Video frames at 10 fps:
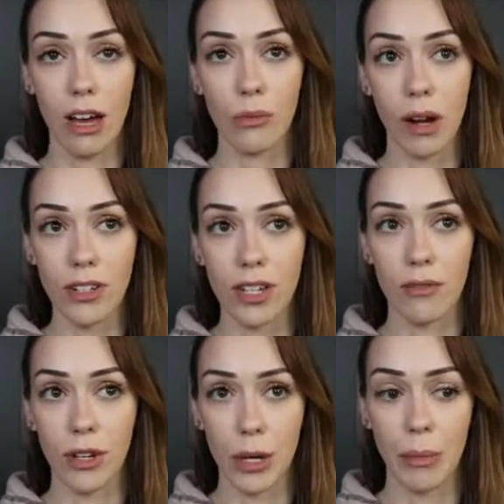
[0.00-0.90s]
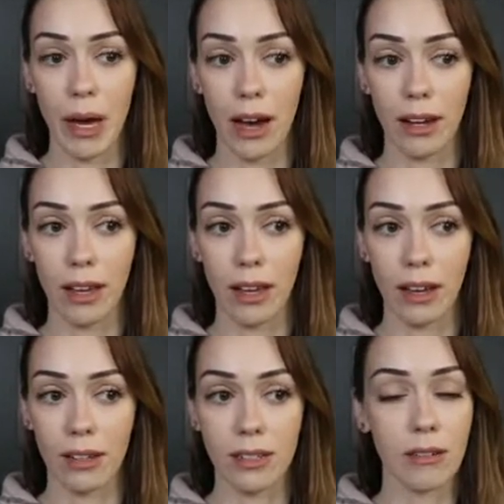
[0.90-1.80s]
I watched that video back
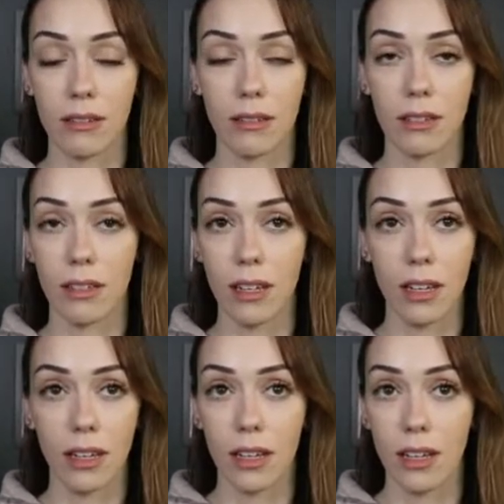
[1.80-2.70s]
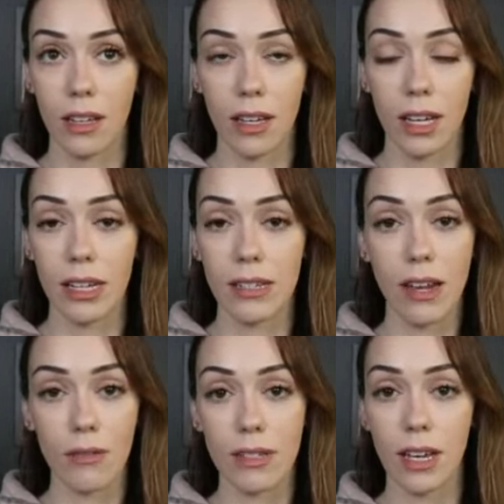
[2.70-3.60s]
and it
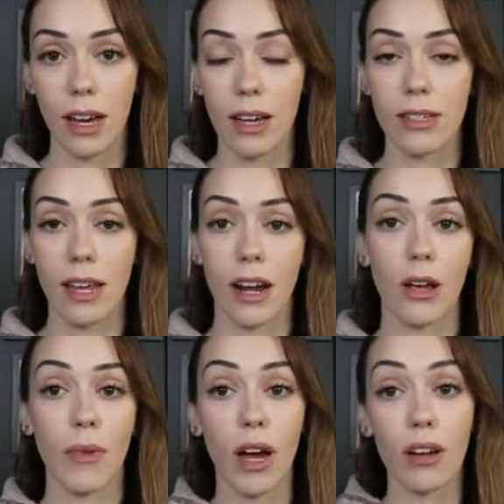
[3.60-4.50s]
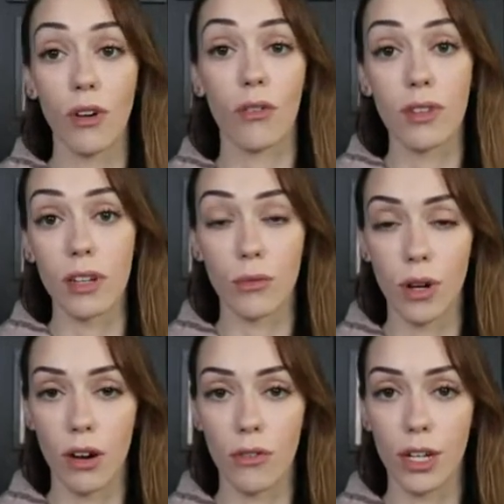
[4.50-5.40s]
sounds like I said I'm not involved in the
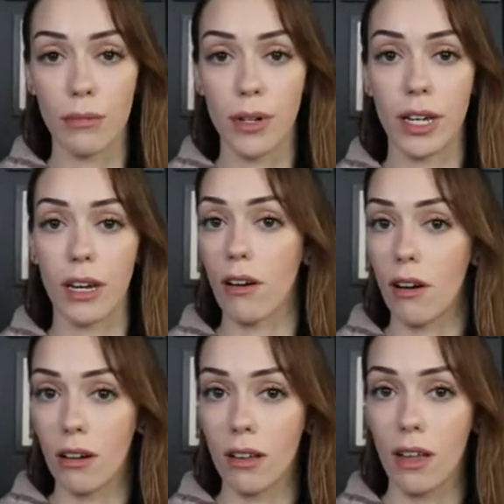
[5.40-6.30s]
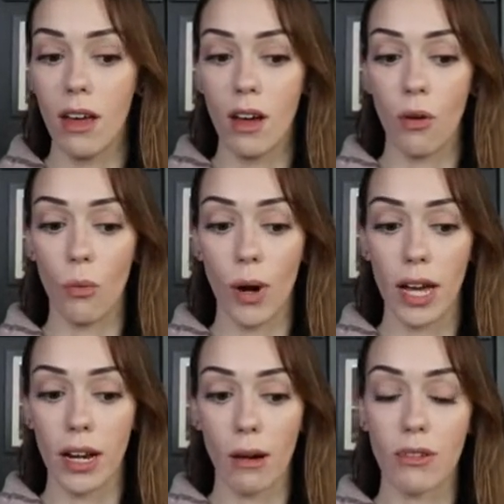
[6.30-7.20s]
recovery community at all
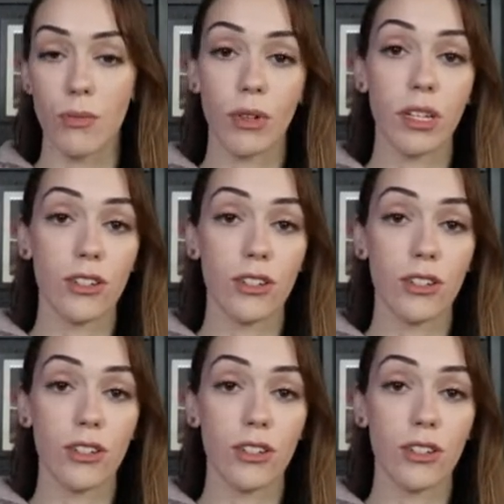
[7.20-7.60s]
when I was